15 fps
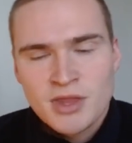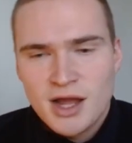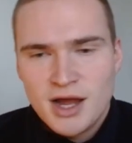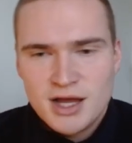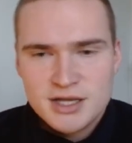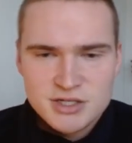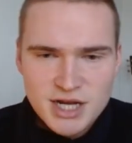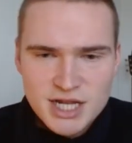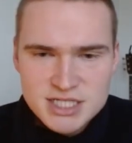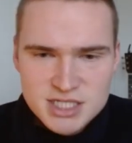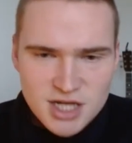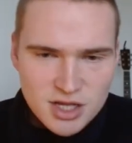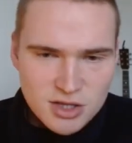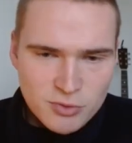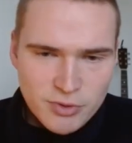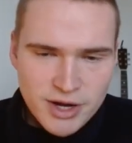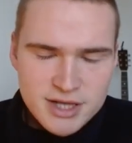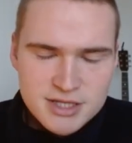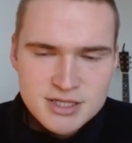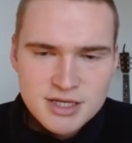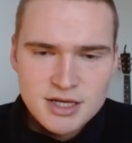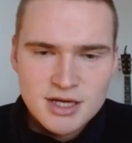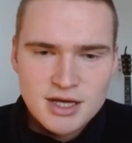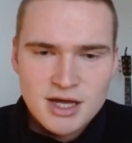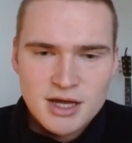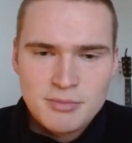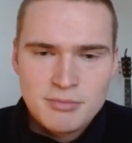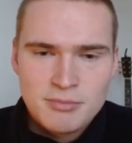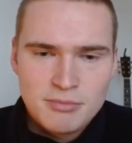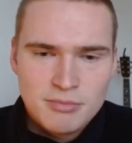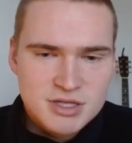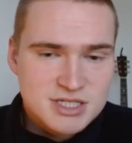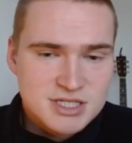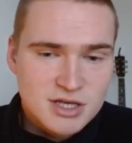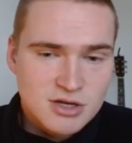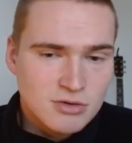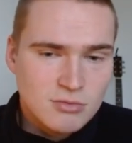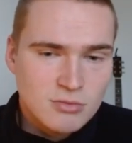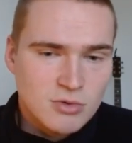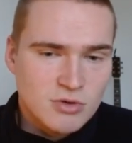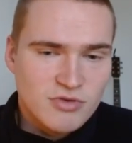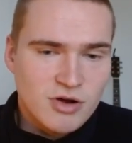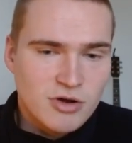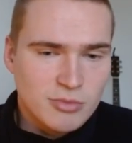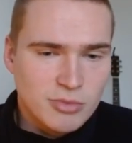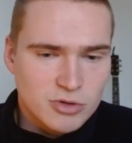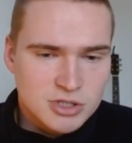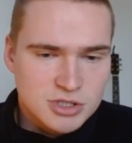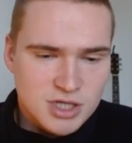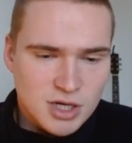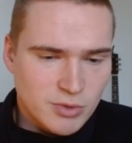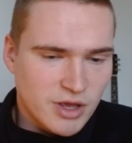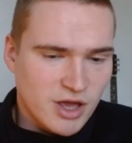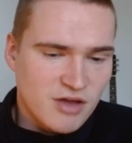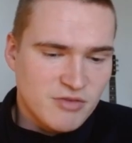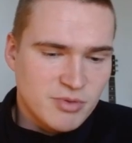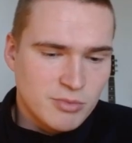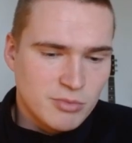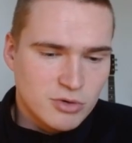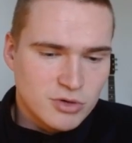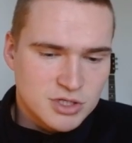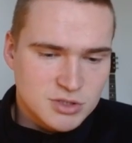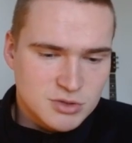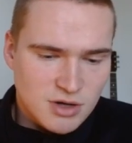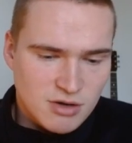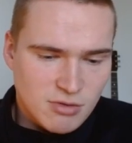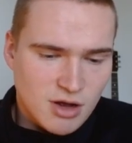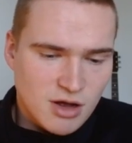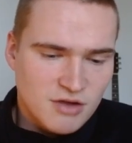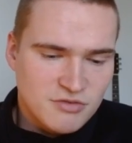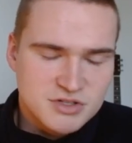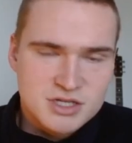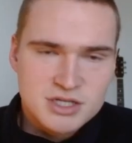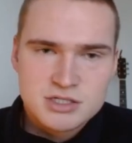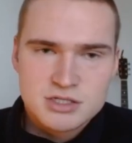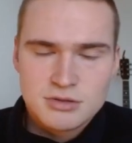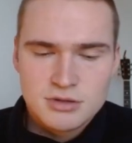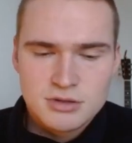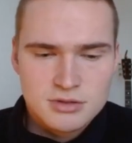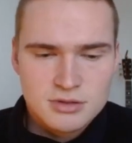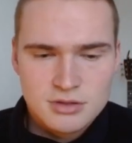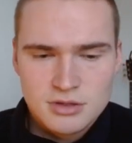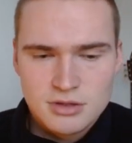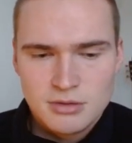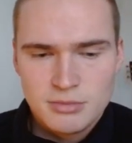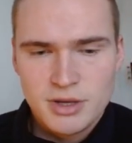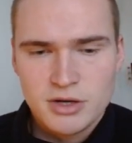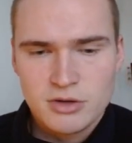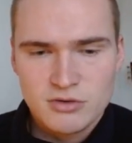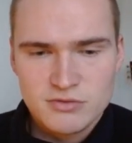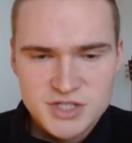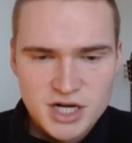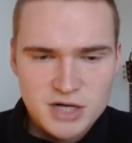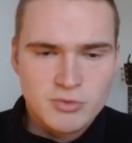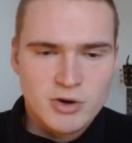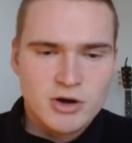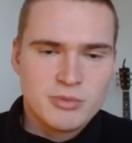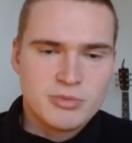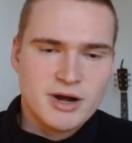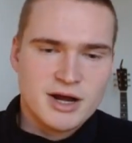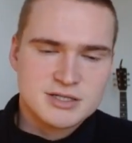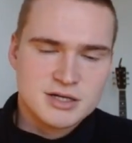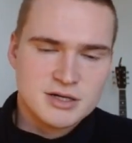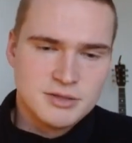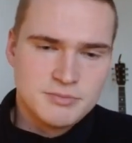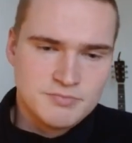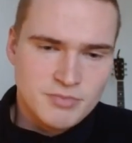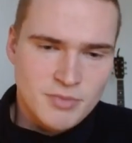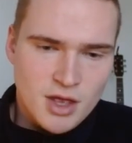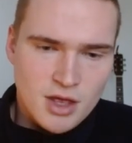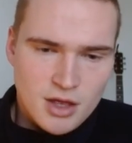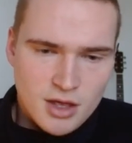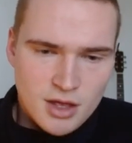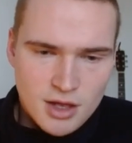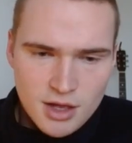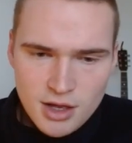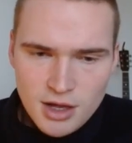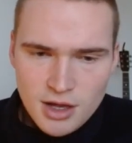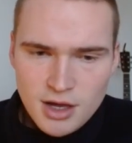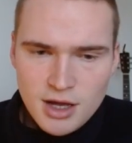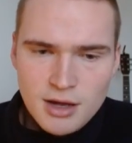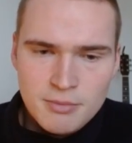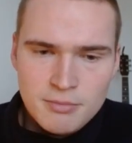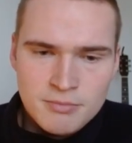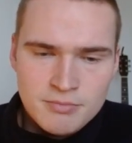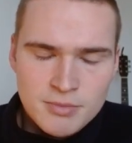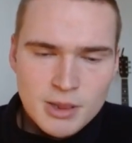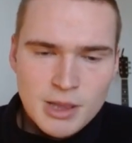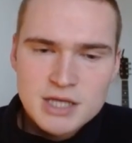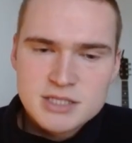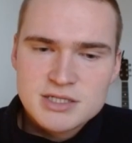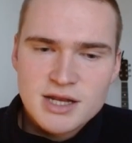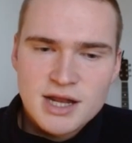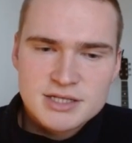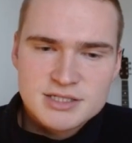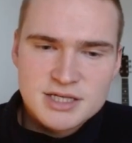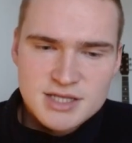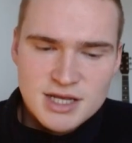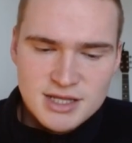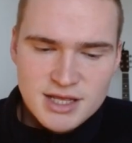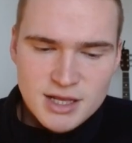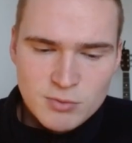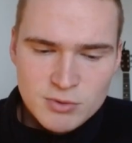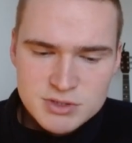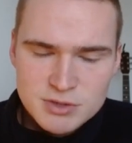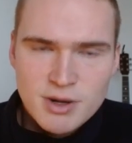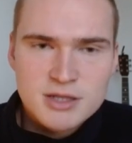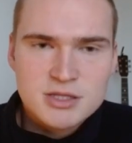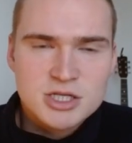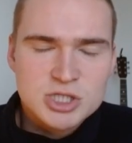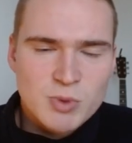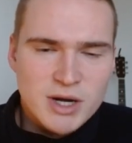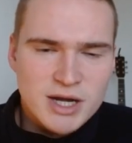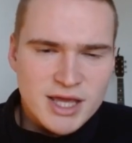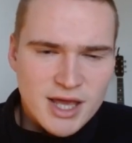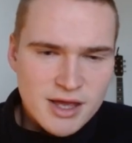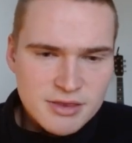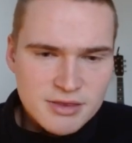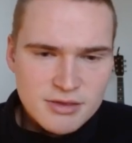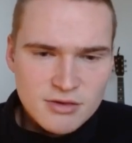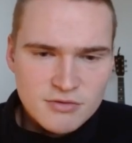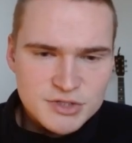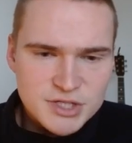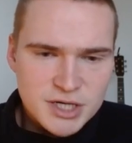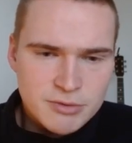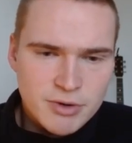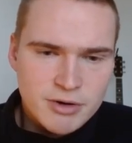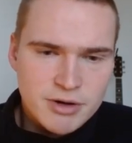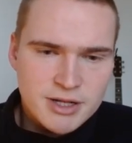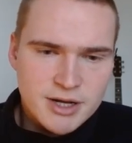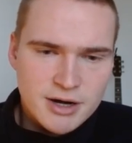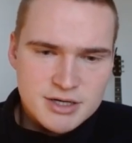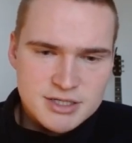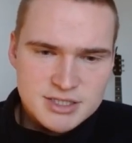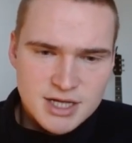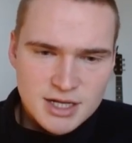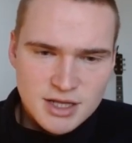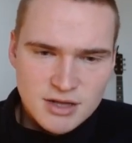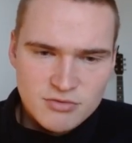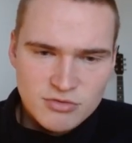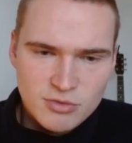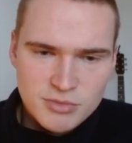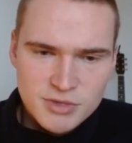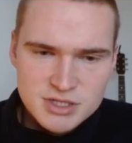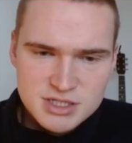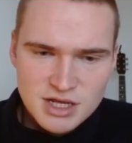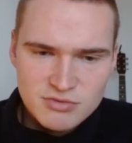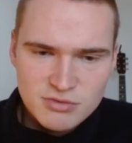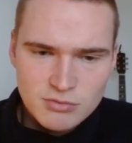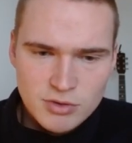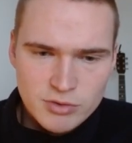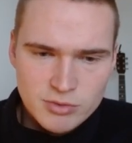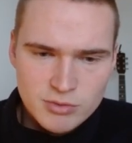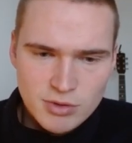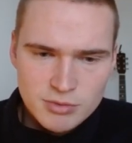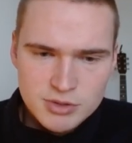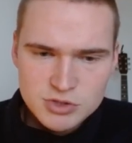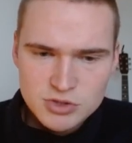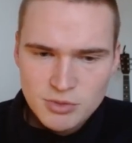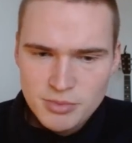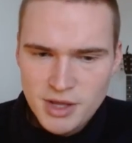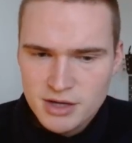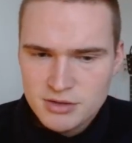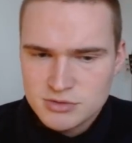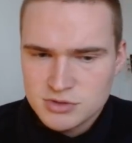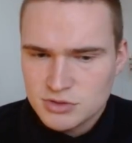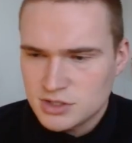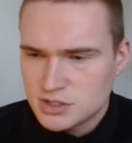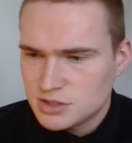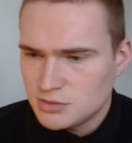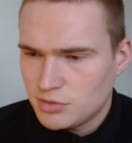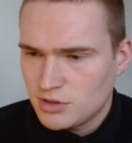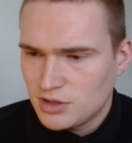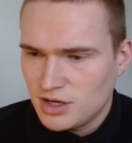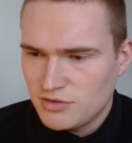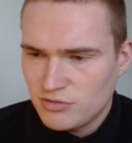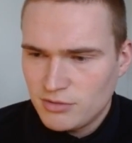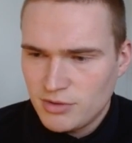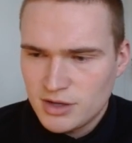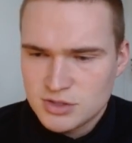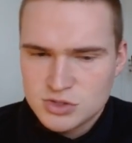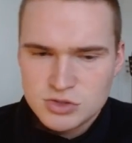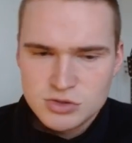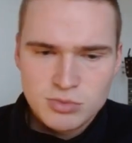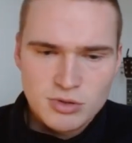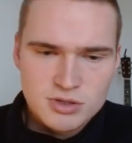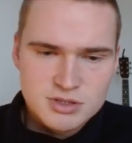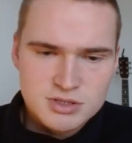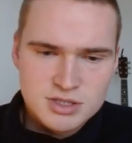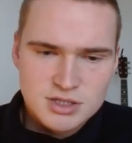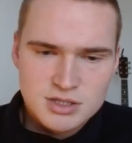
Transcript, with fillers: Uh, so that's not great, um, but still we're very bullish, and we have been bullish, well, ever since the, the, the middle of January practically. Um, last analysis I did was around the twenty-eighth of January. There I said that from this level we would probably drop down to the support level around two point